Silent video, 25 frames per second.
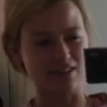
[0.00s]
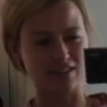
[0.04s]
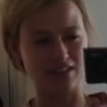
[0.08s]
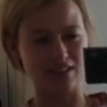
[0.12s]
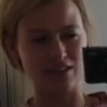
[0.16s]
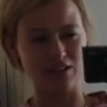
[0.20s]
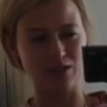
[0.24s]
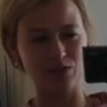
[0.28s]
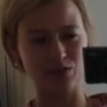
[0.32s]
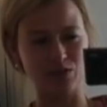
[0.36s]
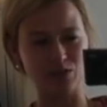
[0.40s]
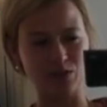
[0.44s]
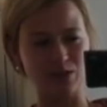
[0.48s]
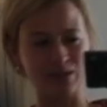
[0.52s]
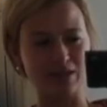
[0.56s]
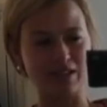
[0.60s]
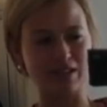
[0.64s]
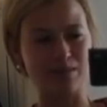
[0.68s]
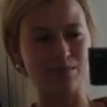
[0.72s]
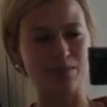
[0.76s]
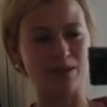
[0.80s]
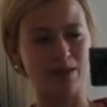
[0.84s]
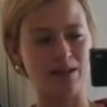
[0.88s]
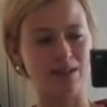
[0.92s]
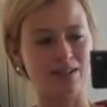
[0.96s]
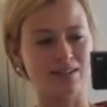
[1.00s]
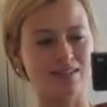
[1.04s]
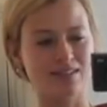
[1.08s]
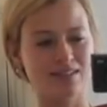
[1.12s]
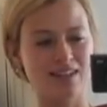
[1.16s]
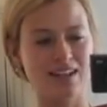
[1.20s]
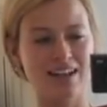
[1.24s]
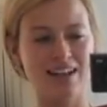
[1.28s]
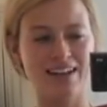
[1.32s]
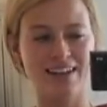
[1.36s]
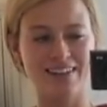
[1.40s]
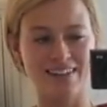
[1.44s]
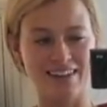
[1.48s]
to the usual seamless.
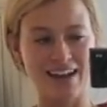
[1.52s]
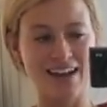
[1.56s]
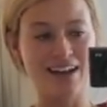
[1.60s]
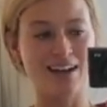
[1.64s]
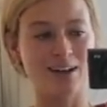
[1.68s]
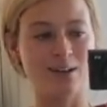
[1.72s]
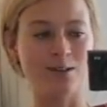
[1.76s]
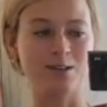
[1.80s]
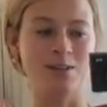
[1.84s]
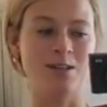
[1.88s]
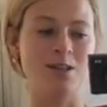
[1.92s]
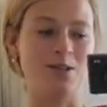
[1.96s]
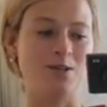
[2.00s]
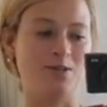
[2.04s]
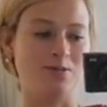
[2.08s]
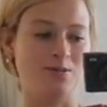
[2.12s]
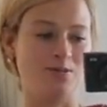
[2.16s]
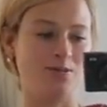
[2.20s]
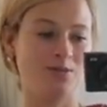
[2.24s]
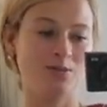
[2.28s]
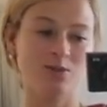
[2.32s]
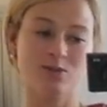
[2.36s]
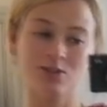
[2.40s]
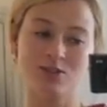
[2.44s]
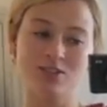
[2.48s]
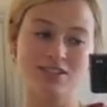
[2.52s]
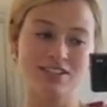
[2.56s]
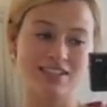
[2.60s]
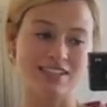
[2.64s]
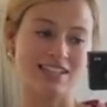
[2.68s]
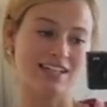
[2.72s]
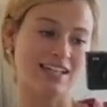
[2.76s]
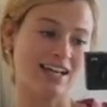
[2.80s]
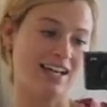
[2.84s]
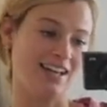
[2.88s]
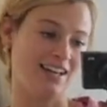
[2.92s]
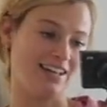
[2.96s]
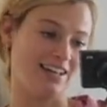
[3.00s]
They are new, not just the
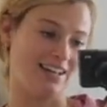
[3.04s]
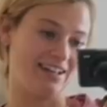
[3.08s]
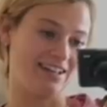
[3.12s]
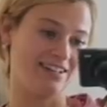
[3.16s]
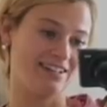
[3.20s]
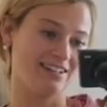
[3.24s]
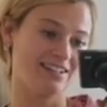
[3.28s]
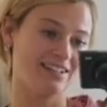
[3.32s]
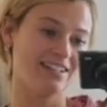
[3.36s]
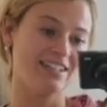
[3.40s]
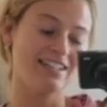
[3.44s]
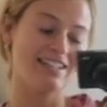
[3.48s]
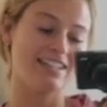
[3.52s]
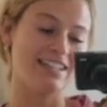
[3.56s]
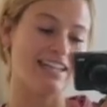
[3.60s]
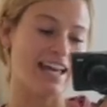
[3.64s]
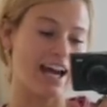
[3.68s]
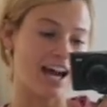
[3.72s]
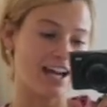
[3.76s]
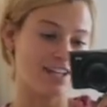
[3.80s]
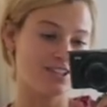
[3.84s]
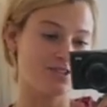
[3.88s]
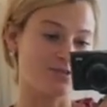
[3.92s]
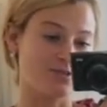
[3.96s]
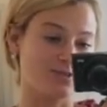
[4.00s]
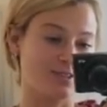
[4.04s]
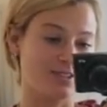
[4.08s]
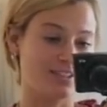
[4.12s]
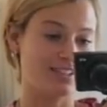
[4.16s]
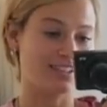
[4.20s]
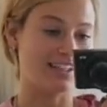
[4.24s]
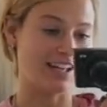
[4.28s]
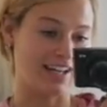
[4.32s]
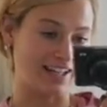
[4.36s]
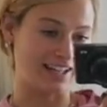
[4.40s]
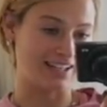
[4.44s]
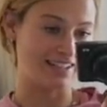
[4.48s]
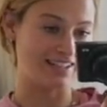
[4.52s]
colour, the actual
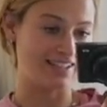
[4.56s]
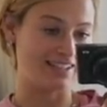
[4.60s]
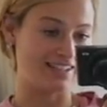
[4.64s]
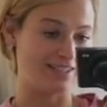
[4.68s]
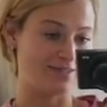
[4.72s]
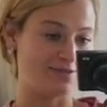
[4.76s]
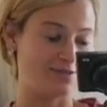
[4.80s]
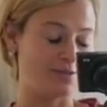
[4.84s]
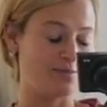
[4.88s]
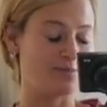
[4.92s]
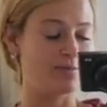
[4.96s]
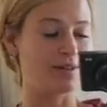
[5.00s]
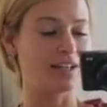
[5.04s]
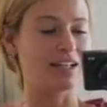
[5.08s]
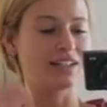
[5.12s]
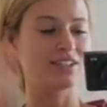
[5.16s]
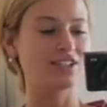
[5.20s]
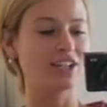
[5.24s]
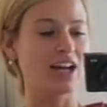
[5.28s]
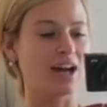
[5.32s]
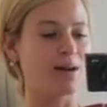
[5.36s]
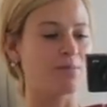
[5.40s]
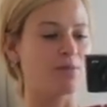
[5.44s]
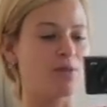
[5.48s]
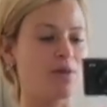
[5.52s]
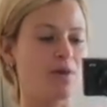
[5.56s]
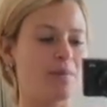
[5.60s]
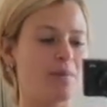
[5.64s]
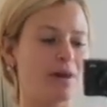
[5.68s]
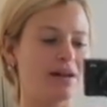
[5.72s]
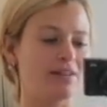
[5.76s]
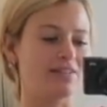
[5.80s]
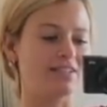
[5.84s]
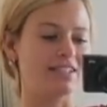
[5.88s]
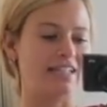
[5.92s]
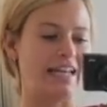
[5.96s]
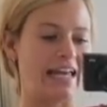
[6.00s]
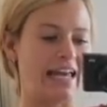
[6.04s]
style is different, but I'll chat more
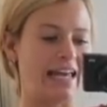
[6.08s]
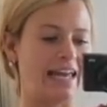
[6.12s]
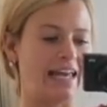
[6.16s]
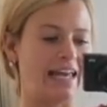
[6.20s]
about it